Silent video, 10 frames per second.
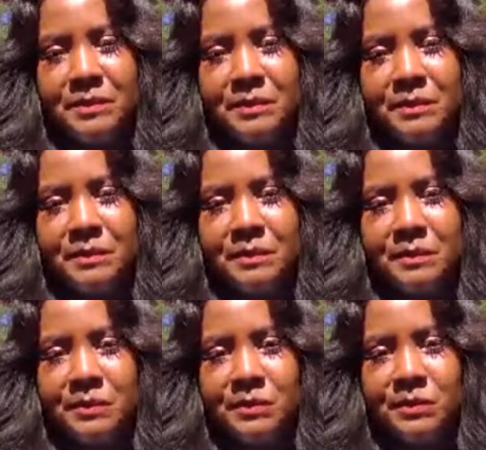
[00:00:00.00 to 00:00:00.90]

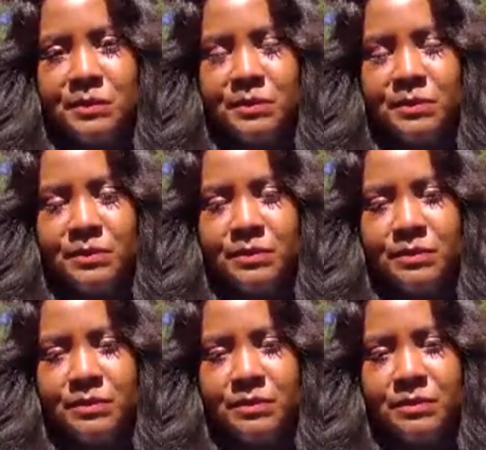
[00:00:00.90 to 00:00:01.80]

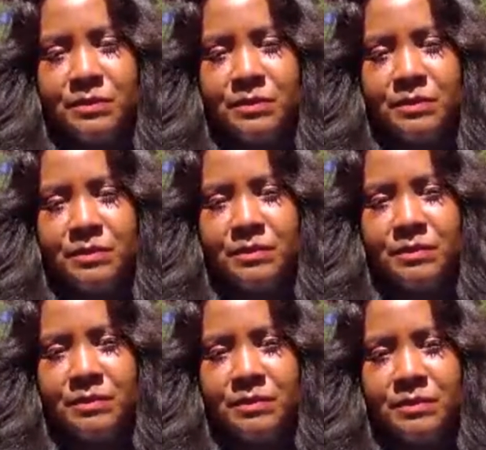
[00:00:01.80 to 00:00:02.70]

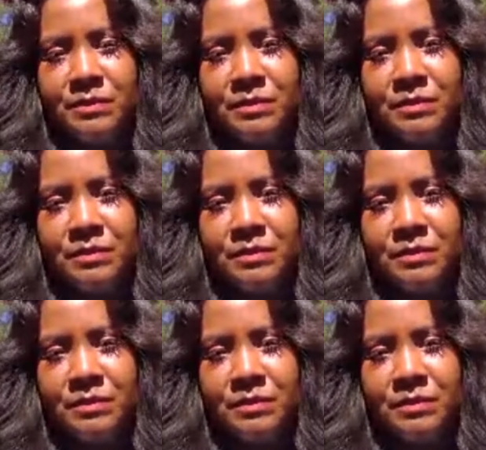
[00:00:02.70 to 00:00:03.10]
(silent)